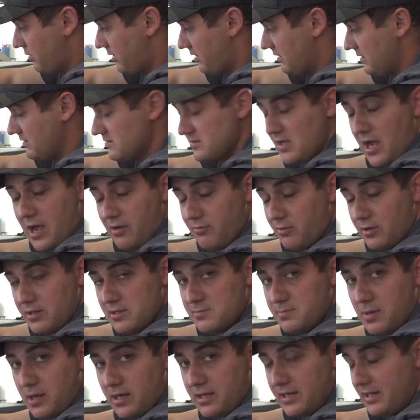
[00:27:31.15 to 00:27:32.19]
one of these off, one of
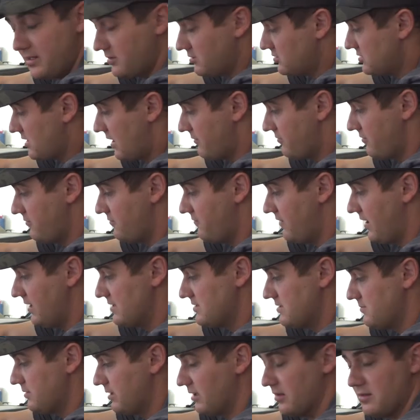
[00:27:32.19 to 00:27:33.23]
these butt connectors off, and find
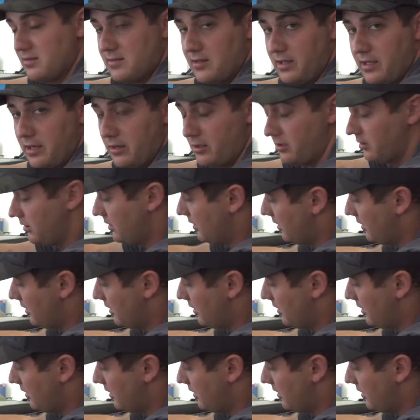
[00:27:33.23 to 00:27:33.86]
something else later.